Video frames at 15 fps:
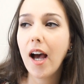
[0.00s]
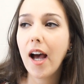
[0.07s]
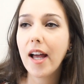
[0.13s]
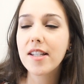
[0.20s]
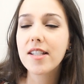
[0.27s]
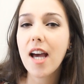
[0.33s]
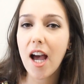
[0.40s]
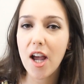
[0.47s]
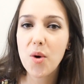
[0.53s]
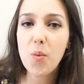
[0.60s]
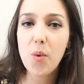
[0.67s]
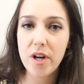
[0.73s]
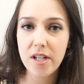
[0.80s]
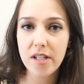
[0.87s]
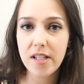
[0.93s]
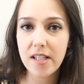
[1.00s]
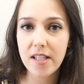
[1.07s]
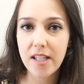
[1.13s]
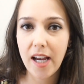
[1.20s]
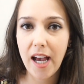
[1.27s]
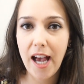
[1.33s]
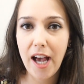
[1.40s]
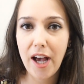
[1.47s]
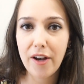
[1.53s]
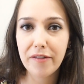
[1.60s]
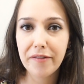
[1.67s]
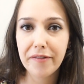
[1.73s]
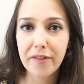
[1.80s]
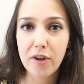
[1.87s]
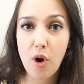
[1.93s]
and I wanted to
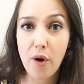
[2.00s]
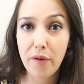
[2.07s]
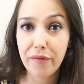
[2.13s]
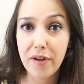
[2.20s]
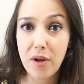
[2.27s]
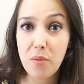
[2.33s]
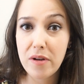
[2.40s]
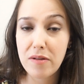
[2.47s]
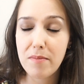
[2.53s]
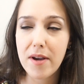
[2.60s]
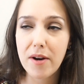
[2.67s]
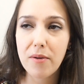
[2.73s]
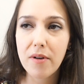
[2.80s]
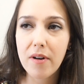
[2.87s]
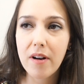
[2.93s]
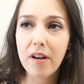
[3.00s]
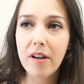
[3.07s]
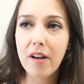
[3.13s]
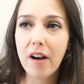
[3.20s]
have coffee with milk.